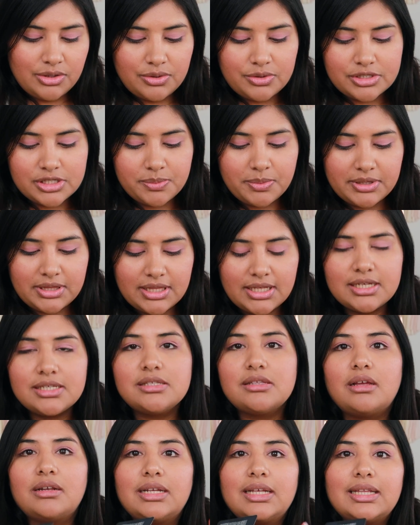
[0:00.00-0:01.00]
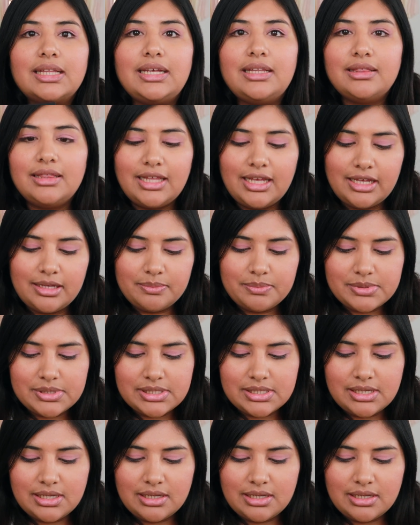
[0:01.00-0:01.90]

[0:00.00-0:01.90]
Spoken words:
you just put this on clean lips,